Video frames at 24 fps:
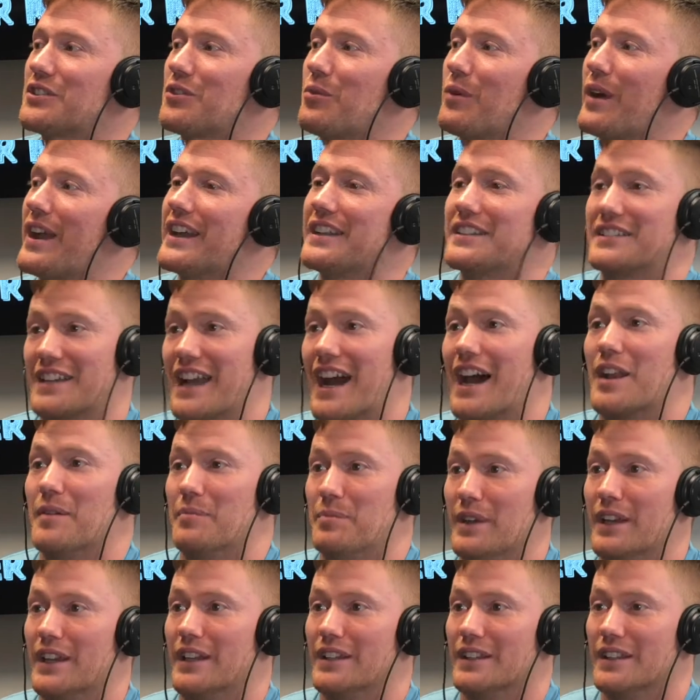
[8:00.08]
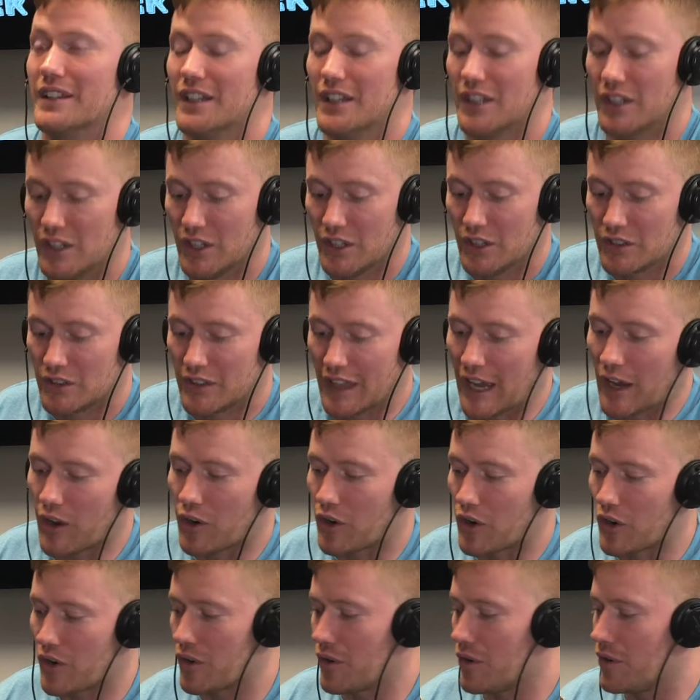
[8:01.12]
way it's got to be. That
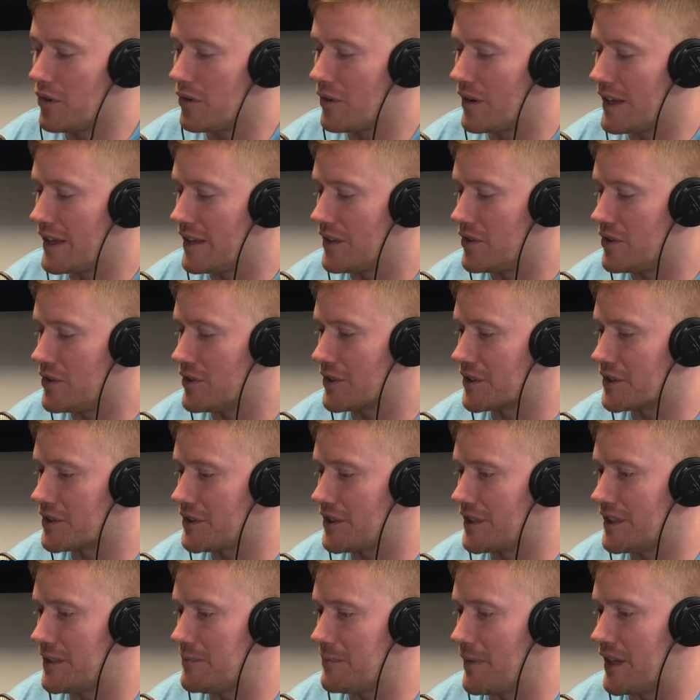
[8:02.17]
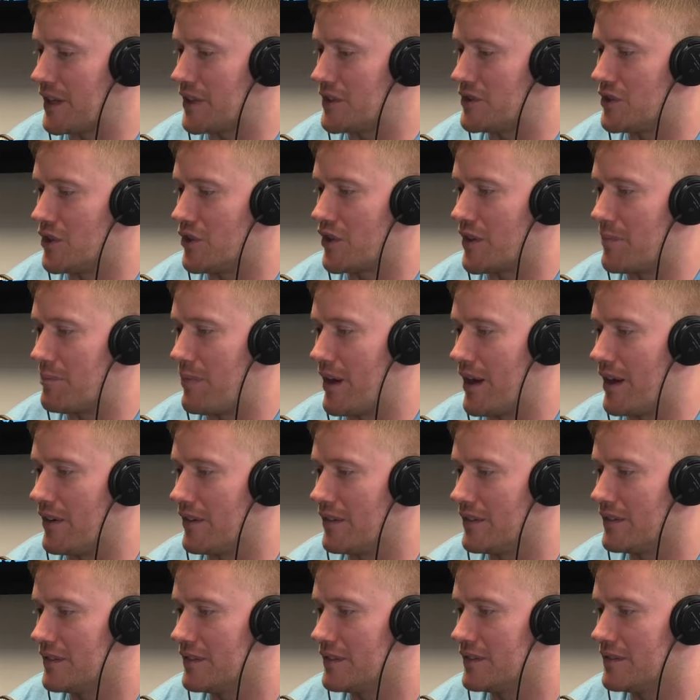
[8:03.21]
girl in New York City made a joke
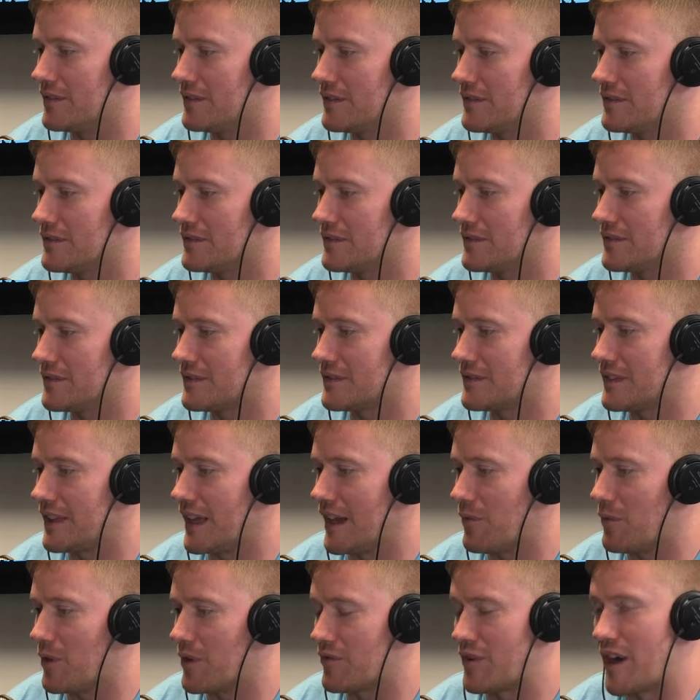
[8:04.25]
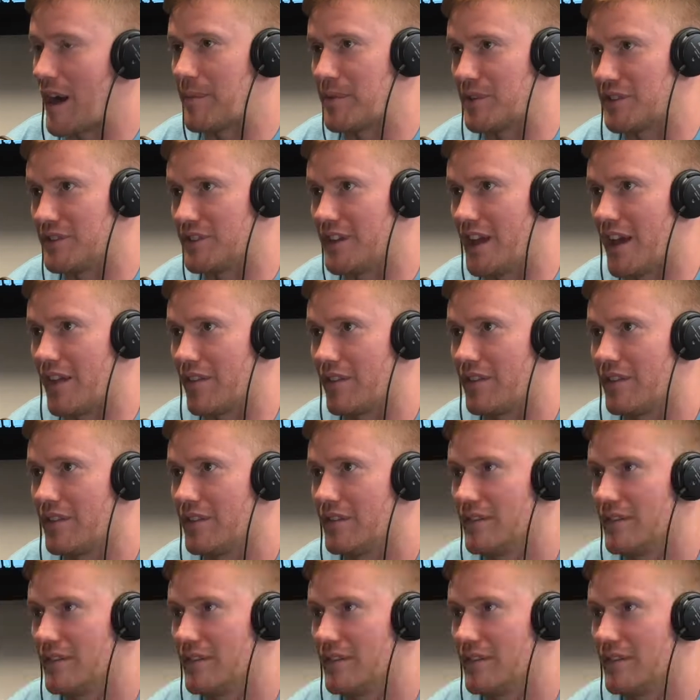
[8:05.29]
about that one rapper's death.